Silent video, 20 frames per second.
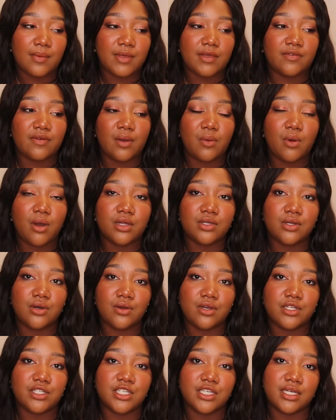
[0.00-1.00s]
if I want
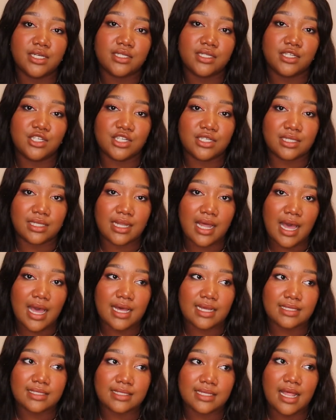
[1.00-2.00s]
Tokajia to just
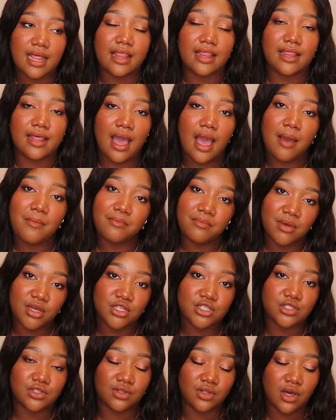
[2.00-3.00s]
last that
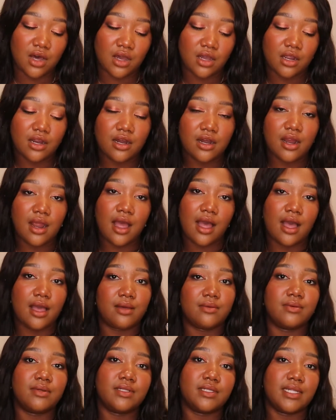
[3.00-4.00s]
much longer,
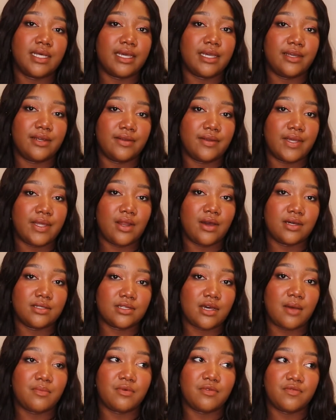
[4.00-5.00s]
I will layer it on
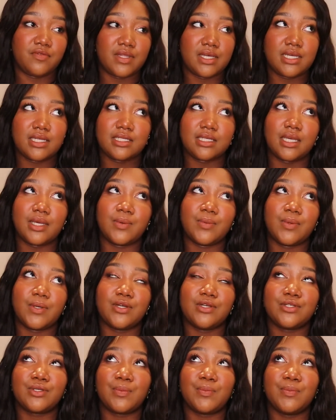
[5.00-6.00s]
top of this. It
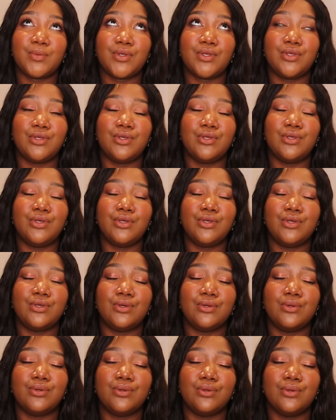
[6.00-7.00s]
wears
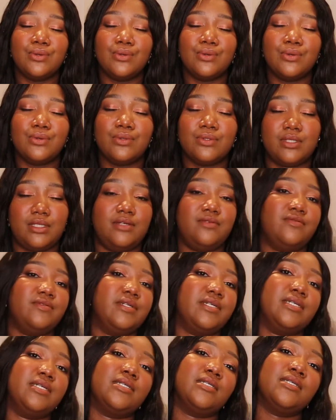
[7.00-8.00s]

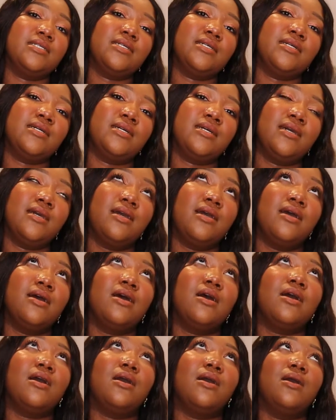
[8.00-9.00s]
beautifully,
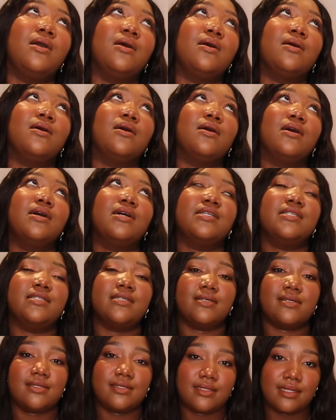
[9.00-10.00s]

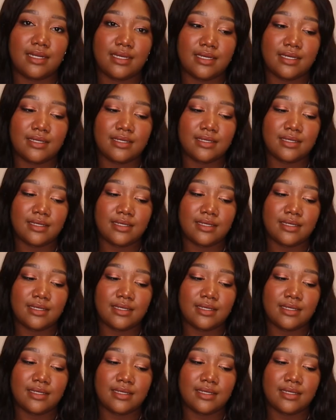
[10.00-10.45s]
gorgeously.